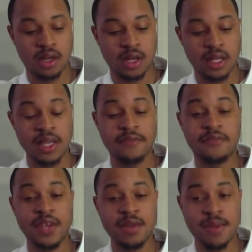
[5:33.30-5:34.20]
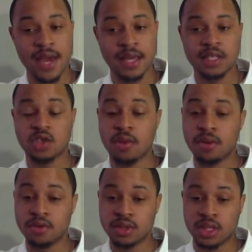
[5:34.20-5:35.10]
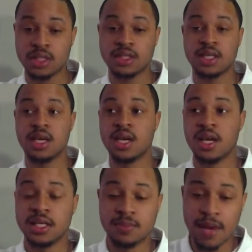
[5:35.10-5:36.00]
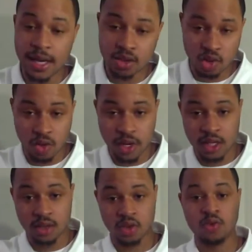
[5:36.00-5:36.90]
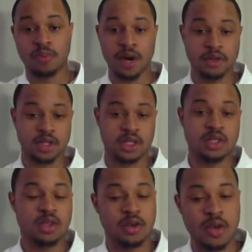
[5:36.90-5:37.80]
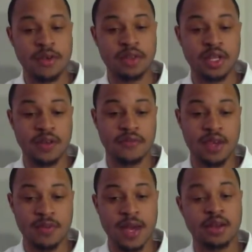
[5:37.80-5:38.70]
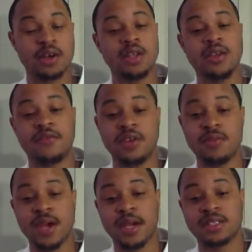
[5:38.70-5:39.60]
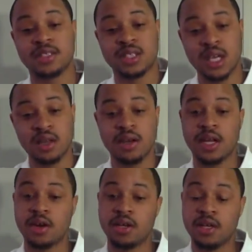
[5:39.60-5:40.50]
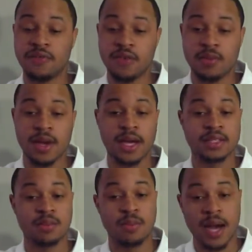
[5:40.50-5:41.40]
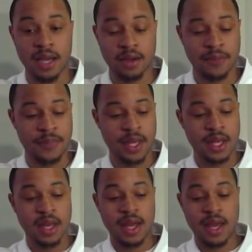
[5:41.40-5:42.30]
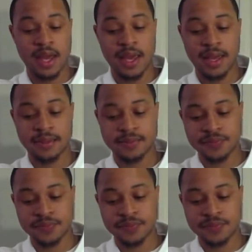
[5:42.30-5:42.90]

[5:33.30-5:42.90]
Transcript: leave feedback. It's mandatory through the purchase. You know, you have to leave feedback. They're going to leave feedback as a seller and they're going to leave feedback as a buyer. And